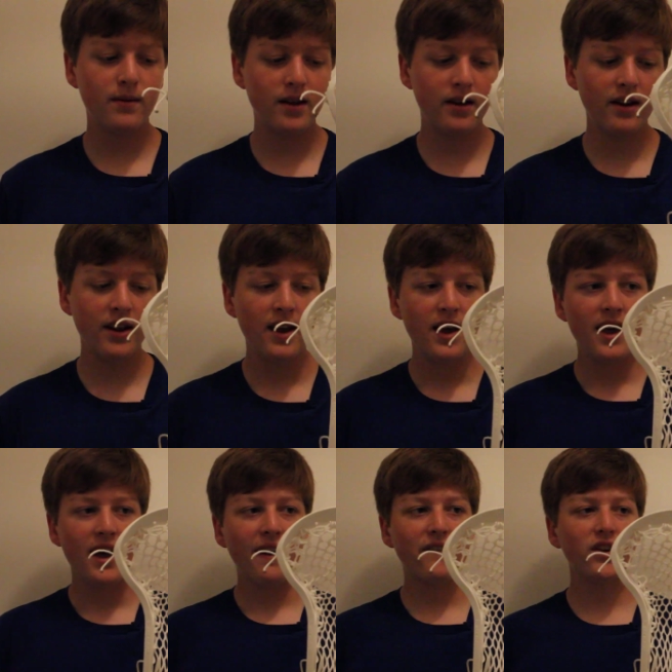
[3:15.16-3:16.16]
it,
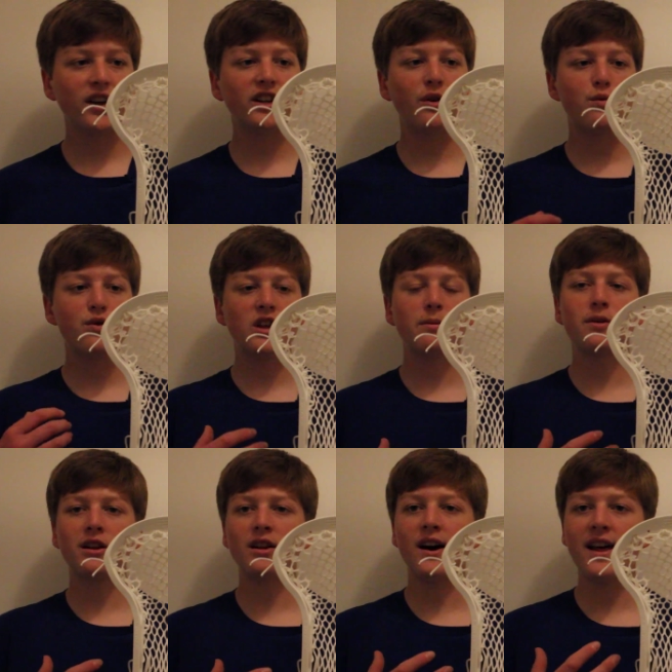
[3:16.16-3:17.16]
I feel like they really
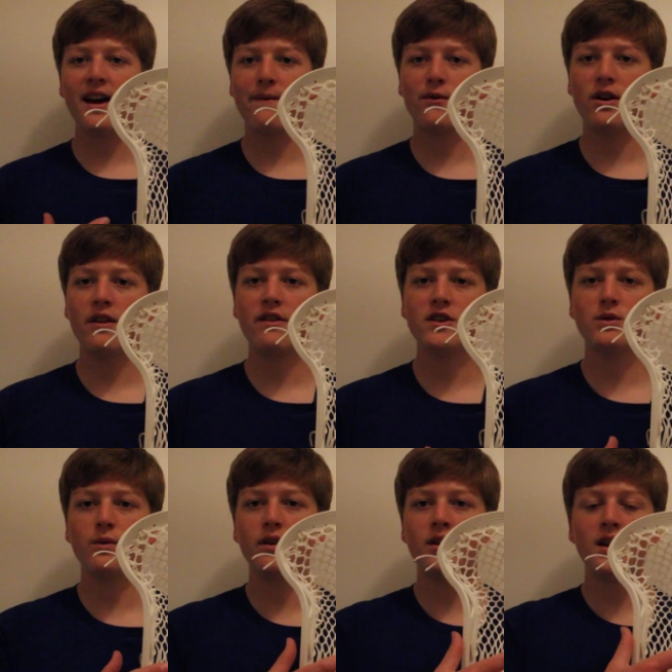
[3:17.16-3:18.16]
put a lot of effort into this
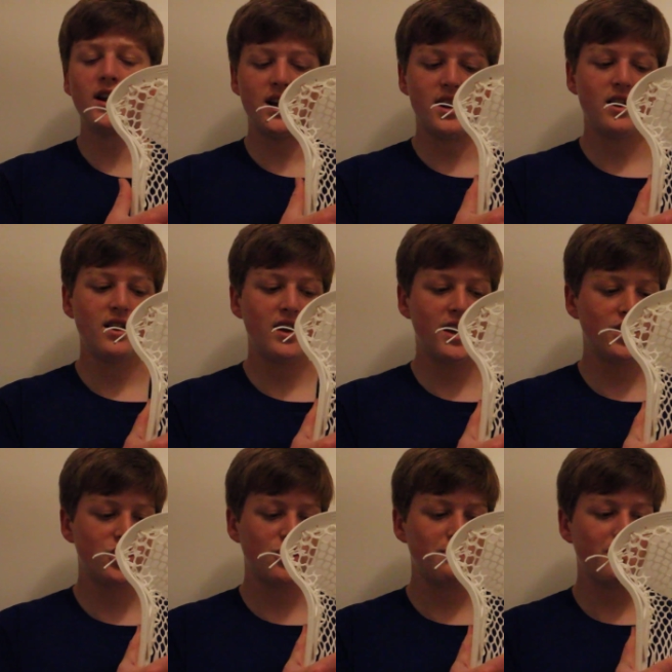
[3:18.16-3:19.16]
one, and it
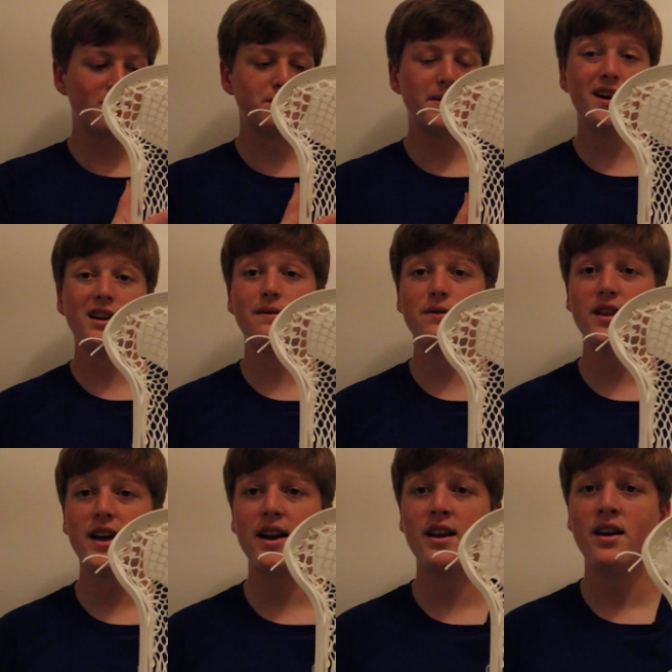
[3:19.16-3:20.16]
should be respected for
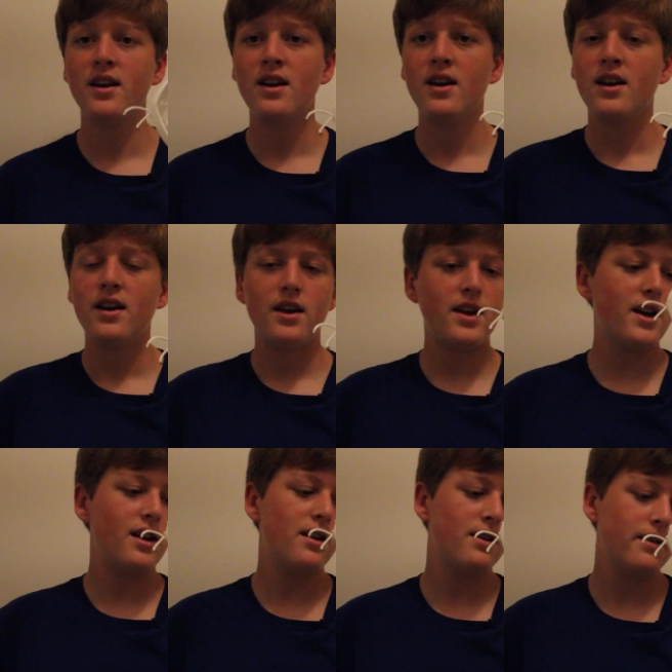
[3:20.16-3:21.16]
that.
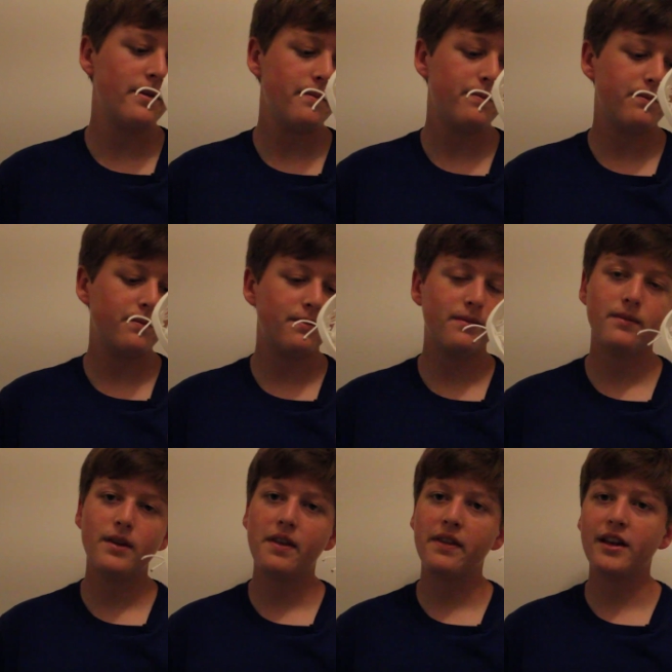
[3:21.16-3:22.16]
And
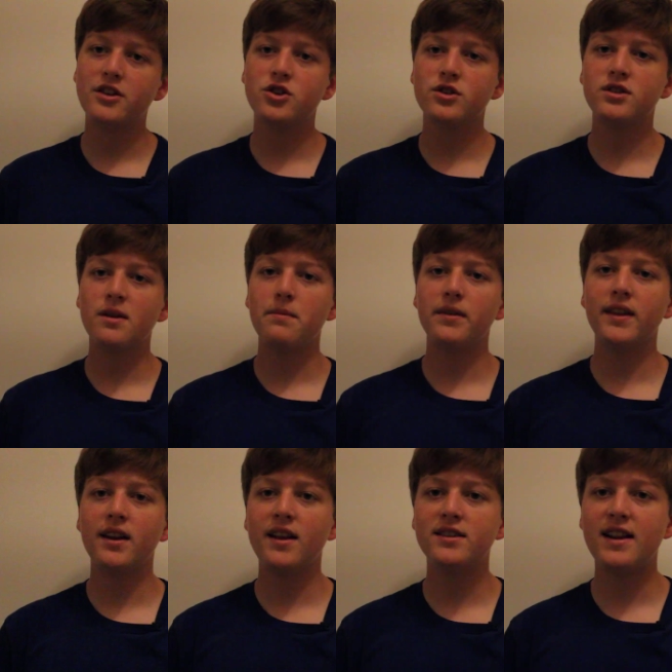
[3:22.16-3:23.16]
I think that's just something
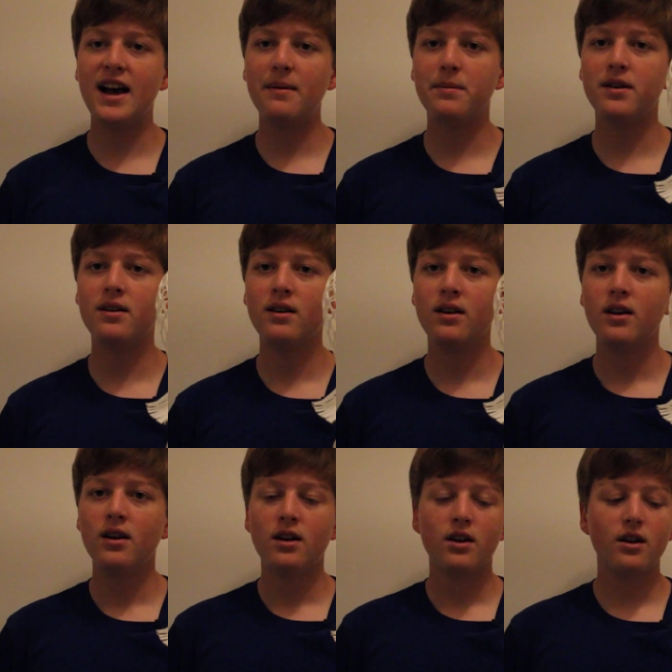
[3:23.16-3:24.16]
that needs to happen.
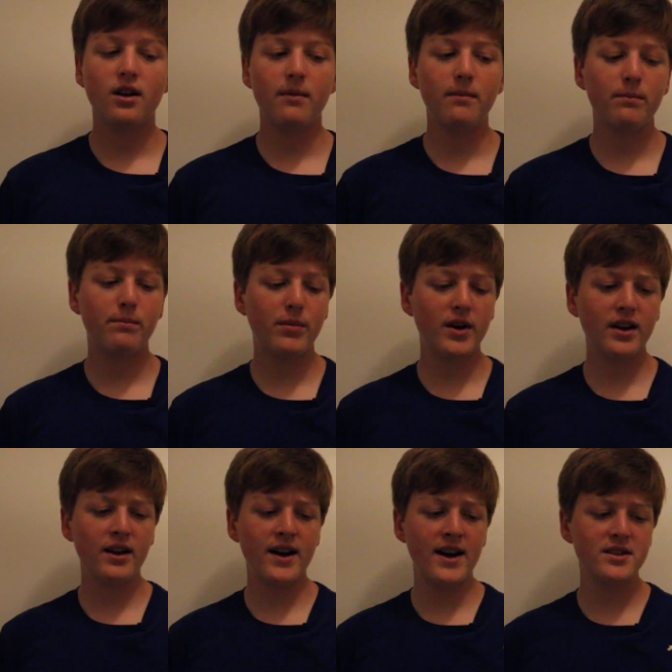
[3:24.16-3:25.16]
Um,
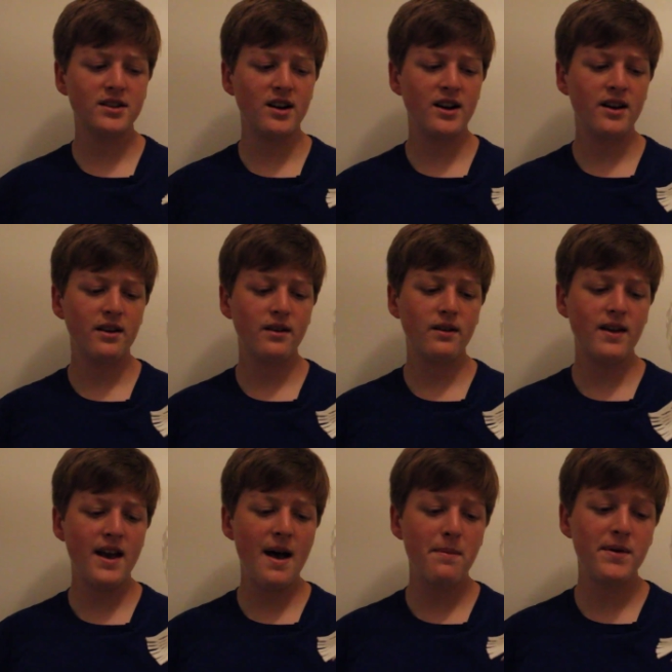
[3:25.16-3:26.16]
but guys, uh,
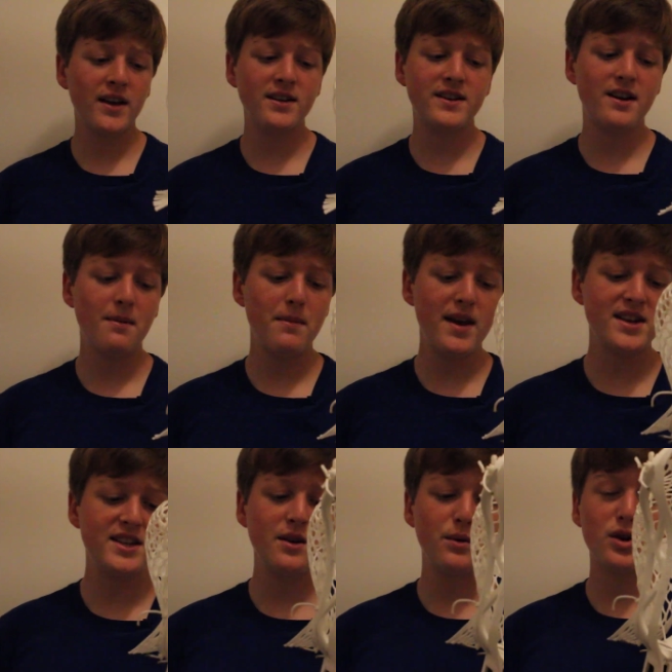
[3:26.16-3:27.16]
Epoch did
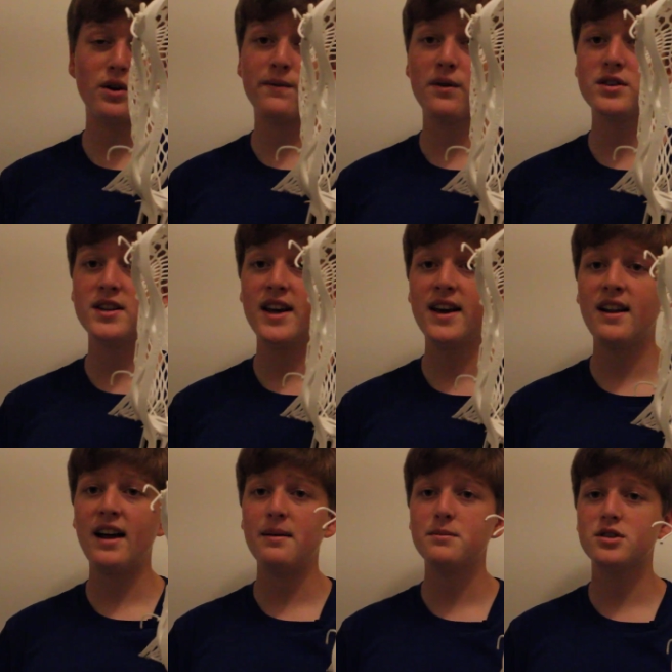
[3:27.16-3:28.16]
amazing with their first head.
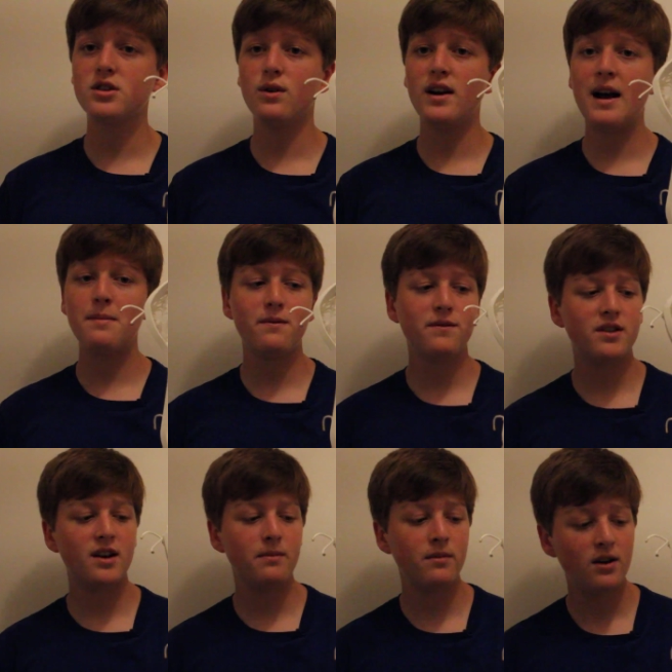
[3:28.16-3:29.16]
I'm so happy for
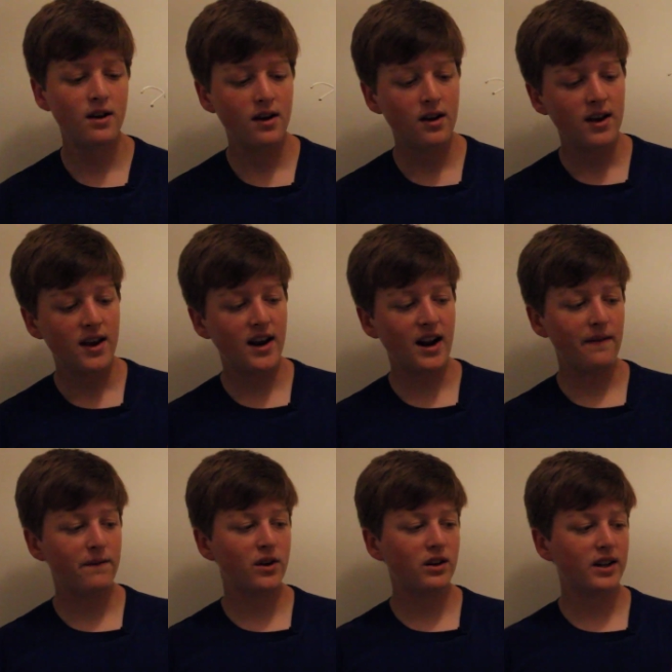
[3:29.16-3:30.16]
them. And I
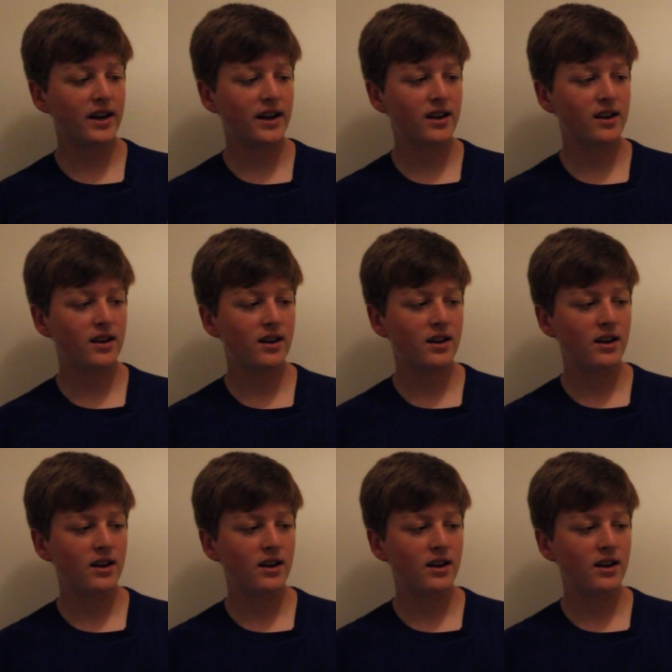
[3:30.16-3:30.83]
feel like